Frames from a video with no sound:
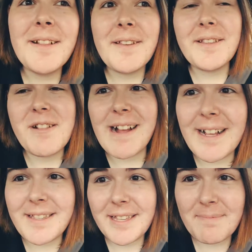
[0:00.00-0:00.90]
there's a
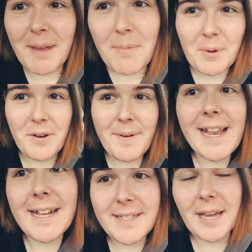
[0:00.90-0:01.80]
chance that this might be one of my
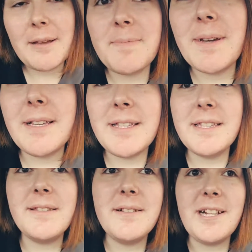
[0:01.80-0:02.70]
last times,
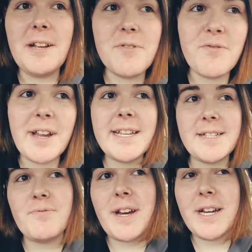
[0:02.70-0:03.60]
because she was really
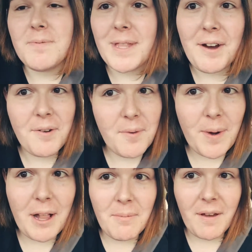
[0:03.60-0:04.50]
surprised with how
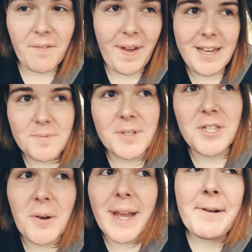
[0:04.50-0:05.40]
well my face was
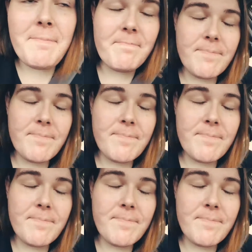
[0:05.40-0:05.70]
doing